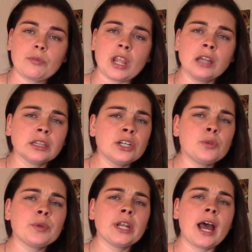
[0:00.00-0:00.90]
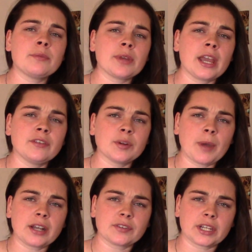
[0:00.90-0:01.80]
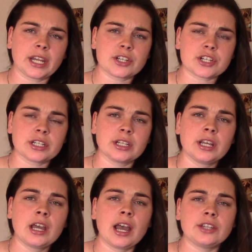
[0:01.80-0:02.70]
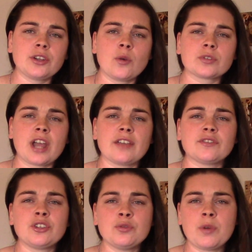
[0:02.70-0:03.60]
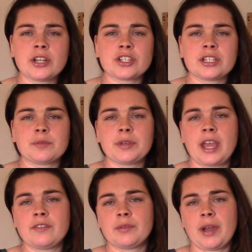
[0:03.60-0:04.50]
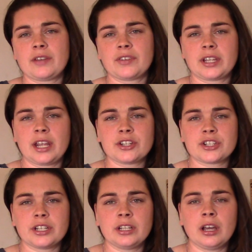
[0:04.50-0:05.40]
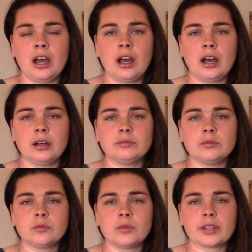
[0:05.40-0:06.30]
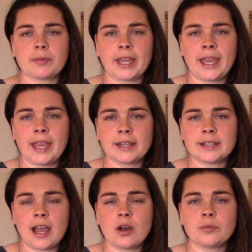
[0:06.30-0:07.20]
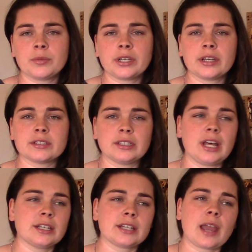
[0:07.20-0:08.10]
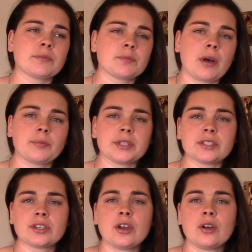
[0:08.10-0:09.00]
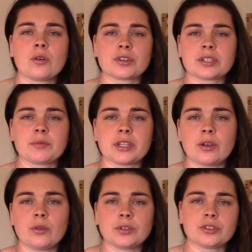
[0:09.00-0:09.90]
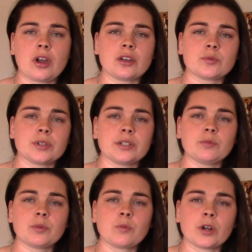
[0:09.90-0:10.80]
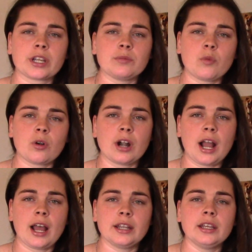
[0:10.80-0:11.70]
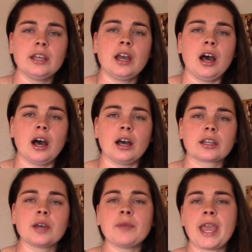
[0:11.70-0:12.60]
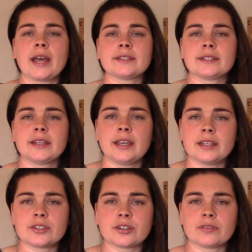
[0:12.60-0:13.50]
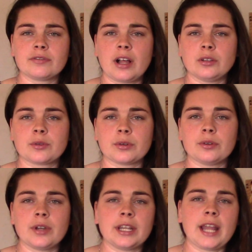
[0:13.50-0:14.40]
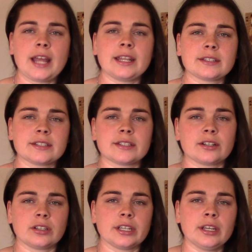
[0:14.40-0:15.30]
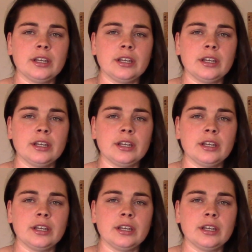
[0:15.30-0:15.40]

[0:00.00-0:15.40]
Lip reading: little bit on behavior modification. I don't dive too much into behavior modification with my handout because a lot of times puppies or some of the older dogs, we're working more on commands and certain follow through and not necessarily